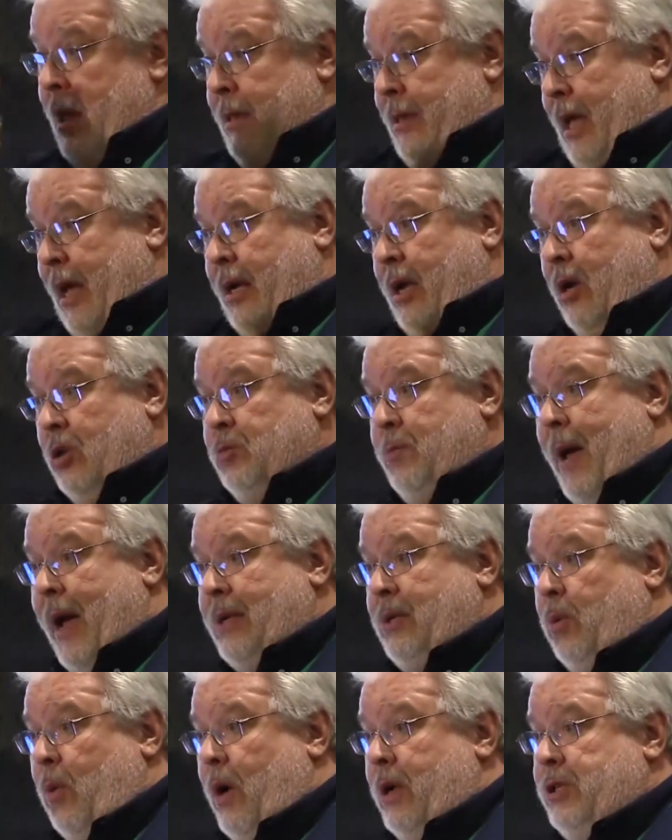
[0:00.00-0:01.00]
That goes
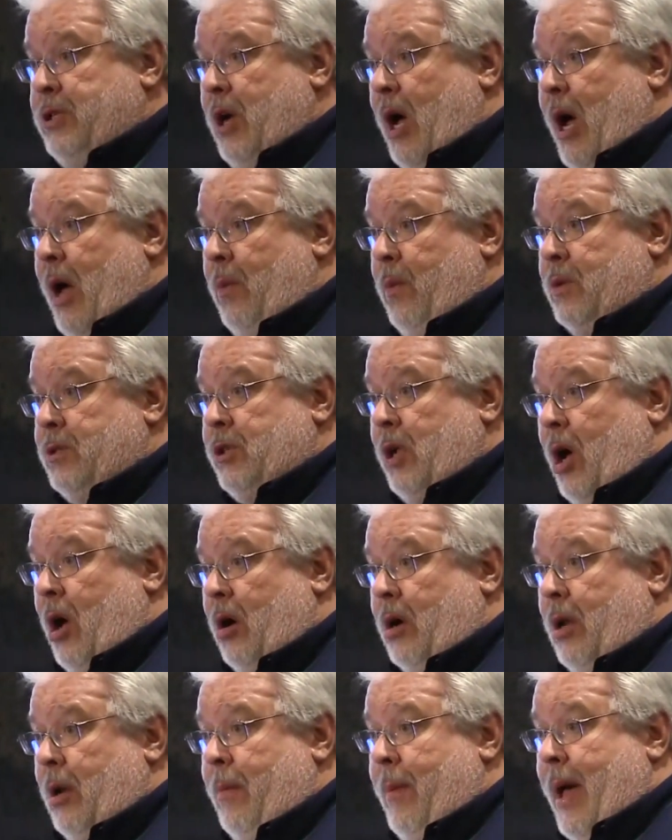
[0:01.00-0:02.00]
back to what John was
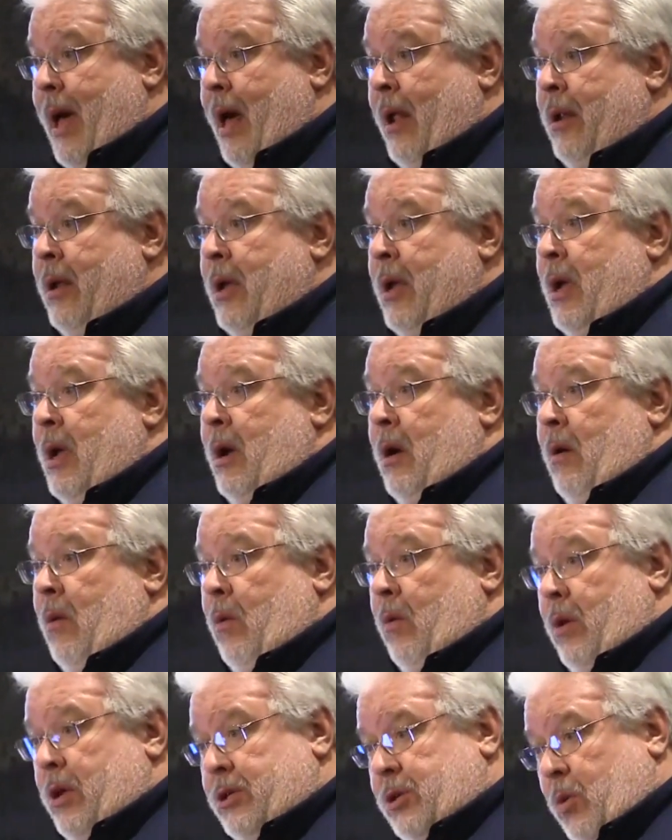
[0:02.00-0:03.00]
talking about.
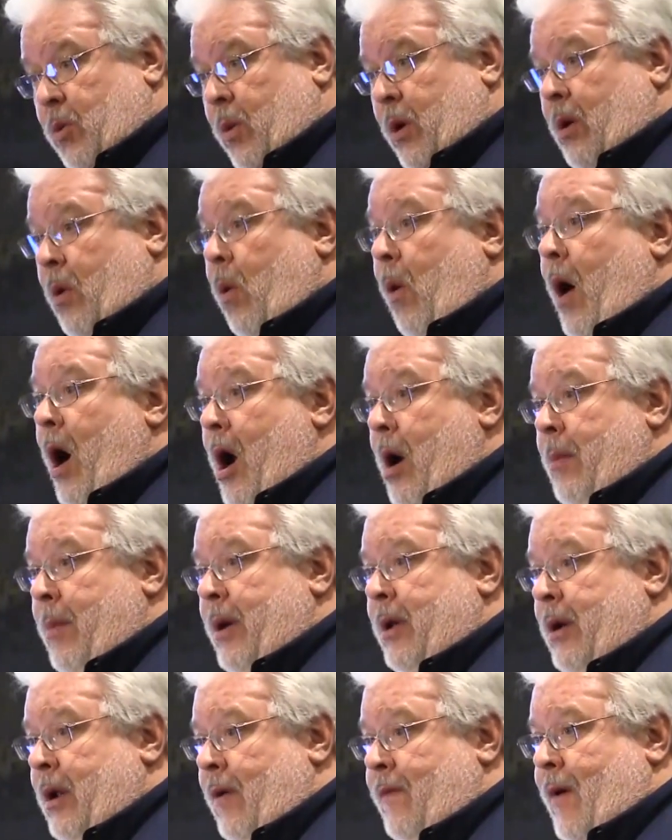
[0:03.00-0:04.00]
It's a
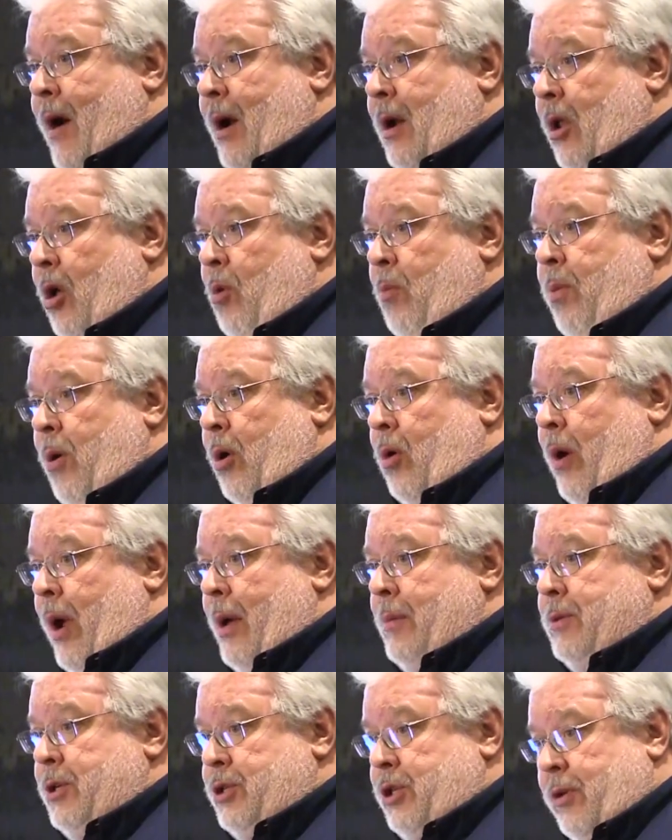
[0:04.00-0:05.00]
requirement of our loan
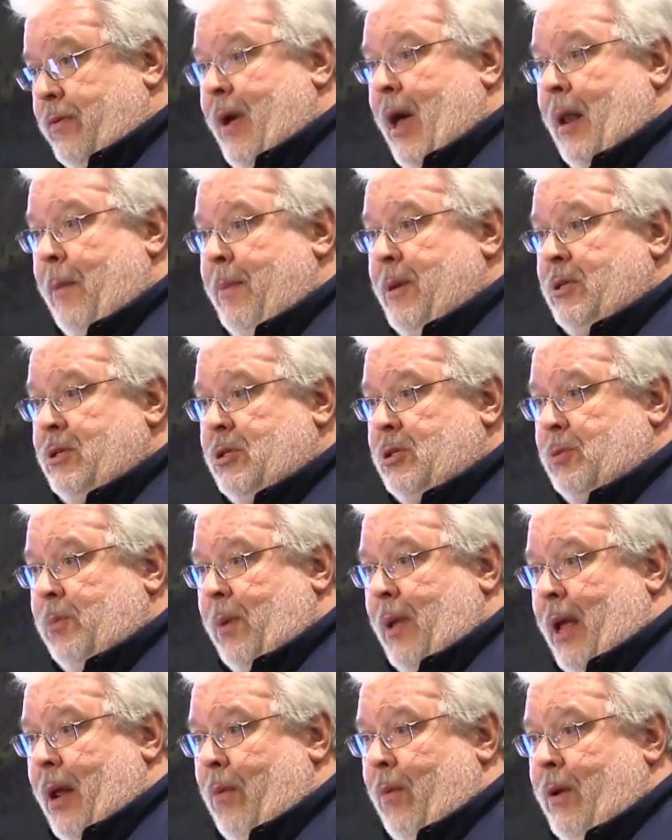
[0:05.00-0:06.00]
programs that you've got a business
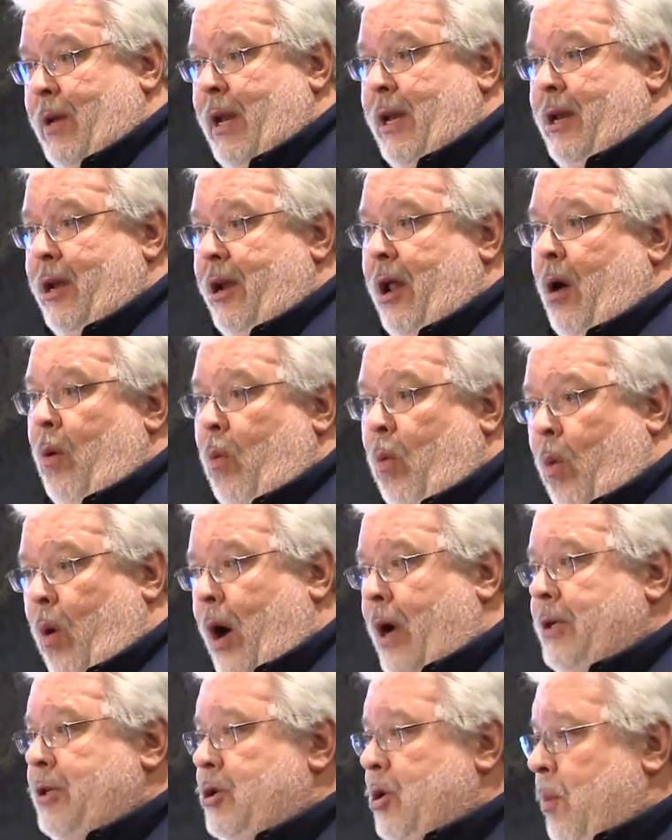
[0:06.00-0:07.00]
plan. We need to know
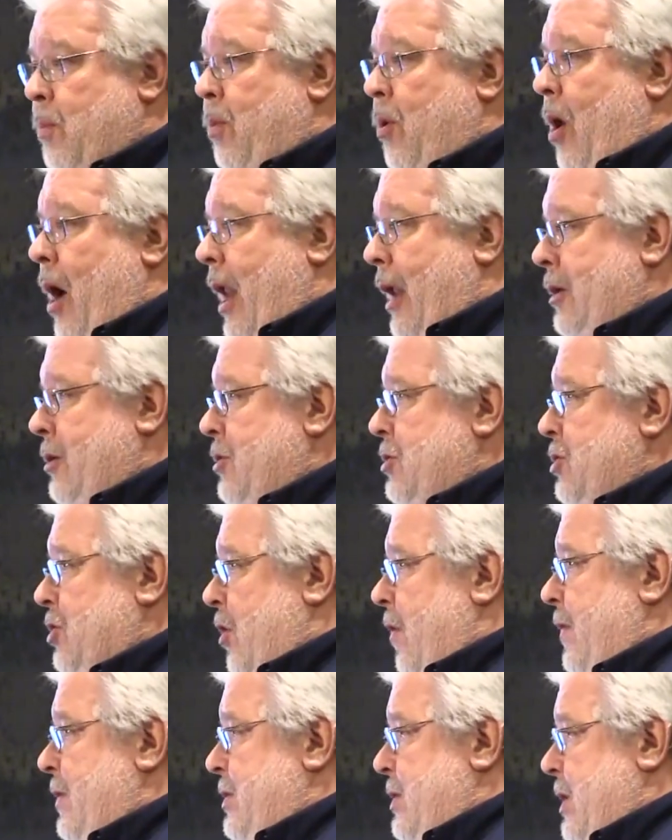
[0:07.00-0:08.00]
what your product or
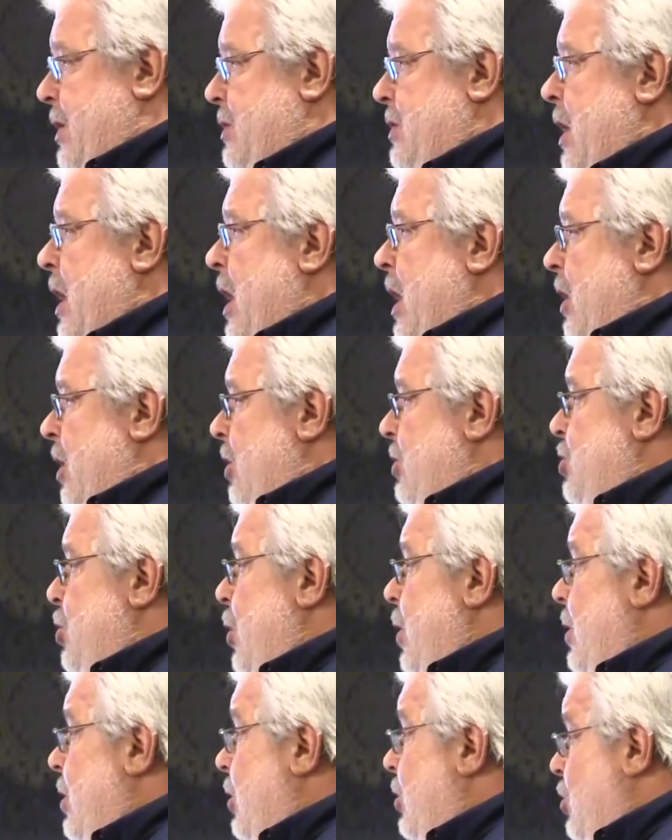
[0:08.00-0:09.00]
service is that
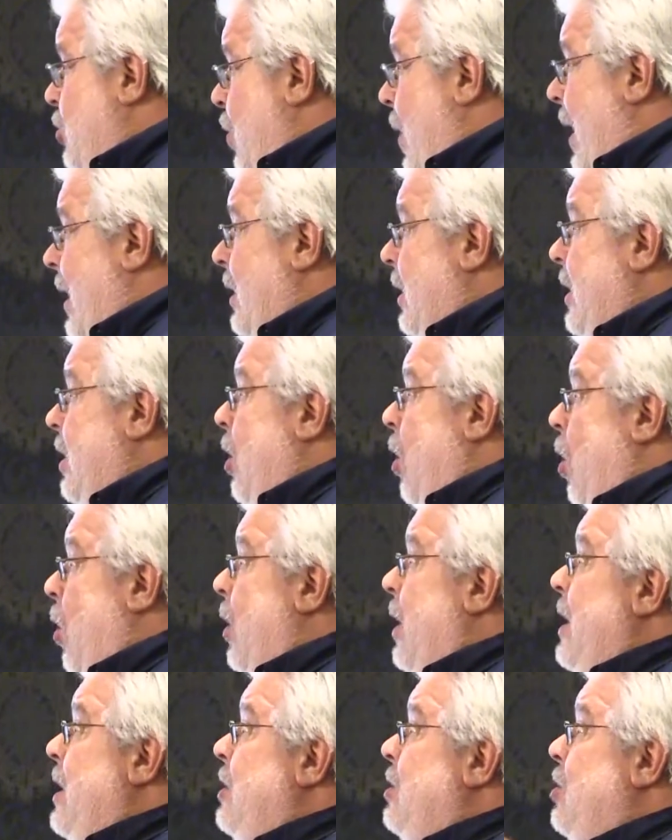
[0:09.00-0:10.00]
you're either directly
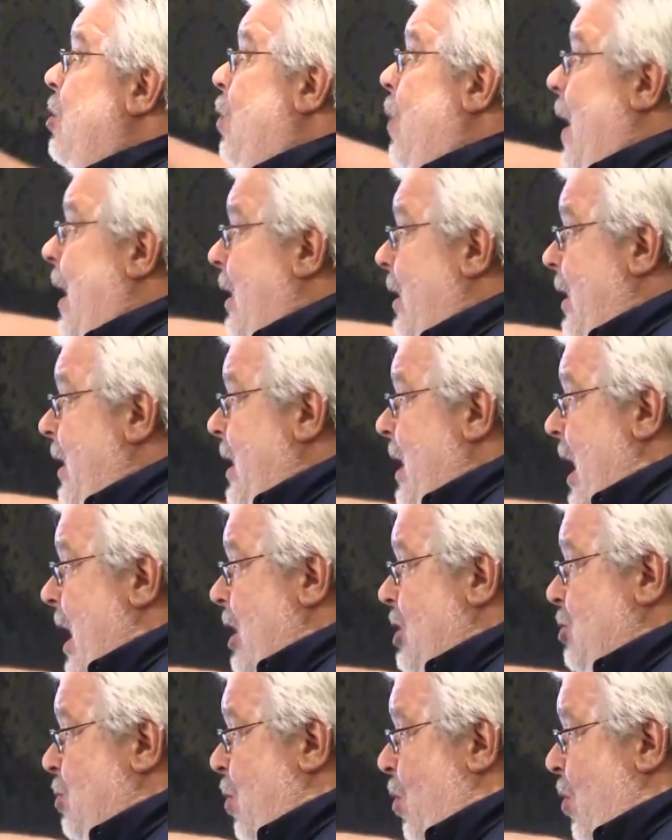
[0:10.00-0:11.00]
or indirectly
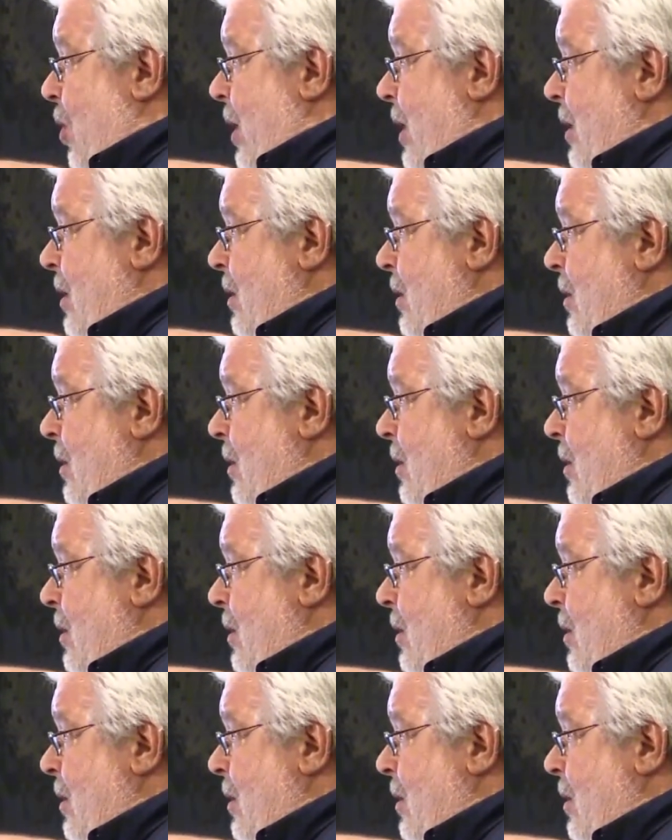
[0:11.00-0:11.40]
exporting.